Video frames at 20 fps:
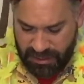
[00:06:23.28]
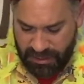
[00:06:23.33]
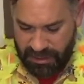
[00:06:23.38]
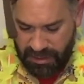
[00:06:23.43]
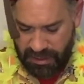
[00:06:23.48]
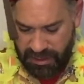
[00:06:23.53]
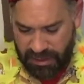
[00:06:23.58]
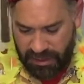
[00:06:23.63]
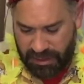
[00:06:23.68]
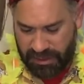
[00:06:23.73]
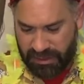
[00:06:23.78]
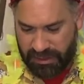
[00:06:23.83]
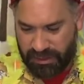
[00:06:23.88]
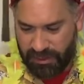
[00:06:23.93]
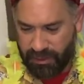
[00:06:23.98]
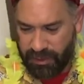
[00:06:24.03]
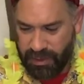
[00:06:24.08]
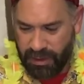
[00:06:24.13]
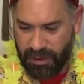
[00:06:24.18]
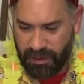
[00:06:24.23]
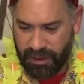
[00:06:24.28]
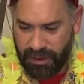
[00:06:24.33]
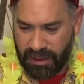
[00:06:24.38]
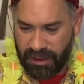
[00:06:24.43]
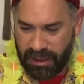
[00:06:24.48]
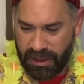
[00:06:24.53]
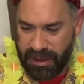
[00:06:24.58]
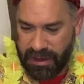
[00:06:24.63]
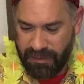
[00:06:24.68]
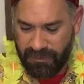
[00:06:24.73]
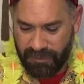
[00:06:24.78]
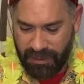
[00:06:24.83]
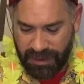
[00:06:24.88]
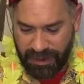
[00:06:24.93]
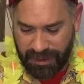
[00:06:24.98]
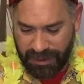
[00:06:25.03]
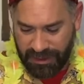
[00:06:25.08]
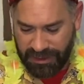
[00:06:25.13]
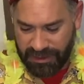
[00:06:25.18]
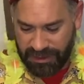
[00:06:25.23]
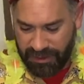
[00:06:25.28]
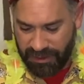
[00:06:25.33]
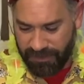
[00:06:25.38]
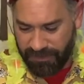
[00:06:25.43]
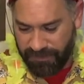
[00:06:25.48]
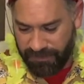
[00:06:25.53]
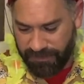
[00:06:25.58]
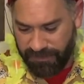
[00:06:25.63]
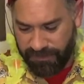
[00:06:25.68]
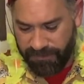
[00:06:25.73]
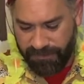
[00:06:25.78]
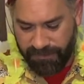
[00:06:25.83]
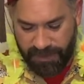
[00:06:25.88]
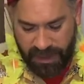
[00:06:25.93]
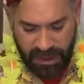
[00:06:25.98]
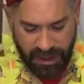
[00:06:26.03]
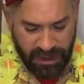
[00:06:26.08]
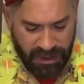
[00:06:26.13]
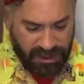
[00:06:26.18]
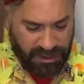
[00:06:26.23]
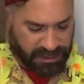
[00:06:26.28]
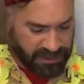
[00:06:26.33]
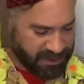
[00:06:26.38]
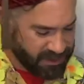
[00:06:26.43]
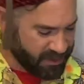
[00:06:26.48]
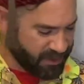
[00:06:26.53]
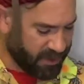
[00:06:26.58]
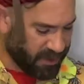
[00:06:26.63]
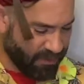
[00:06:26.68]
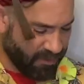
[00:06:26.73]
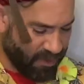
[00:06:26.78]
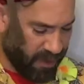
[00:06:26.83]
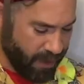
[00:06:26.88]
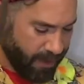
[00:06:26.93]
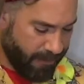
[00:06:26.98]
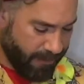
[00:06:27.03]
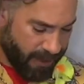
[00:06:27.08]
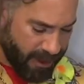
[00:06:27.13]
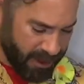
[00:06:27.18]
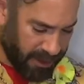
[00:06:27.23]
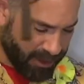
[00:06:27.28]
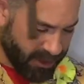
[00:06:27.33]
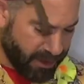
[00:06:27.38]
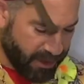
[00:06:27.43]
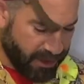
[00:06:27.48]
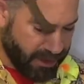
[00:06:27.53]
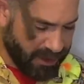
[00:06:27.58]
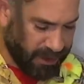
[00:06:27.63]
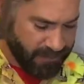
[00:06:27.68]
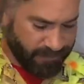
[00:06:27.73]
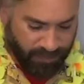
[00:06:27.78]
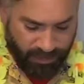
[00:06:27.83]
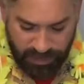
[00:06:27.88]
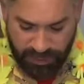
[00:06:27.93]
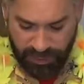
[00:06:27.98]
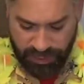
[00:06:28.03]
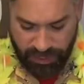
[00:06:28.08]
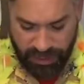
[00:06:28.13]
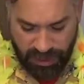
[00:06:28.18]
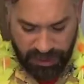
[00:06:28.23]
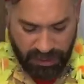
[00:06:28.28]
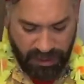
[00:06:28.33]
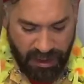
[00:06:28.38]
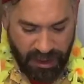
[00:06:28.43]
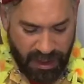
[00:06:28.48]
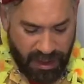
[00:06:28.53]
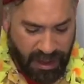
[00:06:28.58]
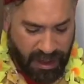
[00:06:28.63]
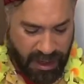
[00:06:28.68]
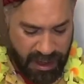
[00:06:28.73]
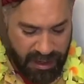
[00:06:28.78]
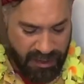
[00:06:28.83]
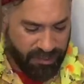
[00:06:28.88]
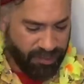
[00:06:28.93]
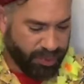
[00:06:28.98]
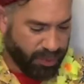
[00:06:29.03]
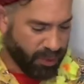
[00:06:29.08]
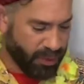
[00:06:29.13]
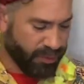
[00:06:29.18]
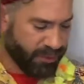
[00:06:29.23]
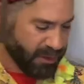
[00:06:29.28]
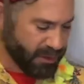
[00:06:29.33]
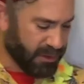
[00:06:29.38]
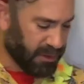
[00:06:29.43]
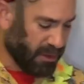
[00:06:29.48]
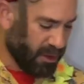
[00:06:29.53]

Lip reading: and we are gonna have a nice festive holiday drink. I have poured this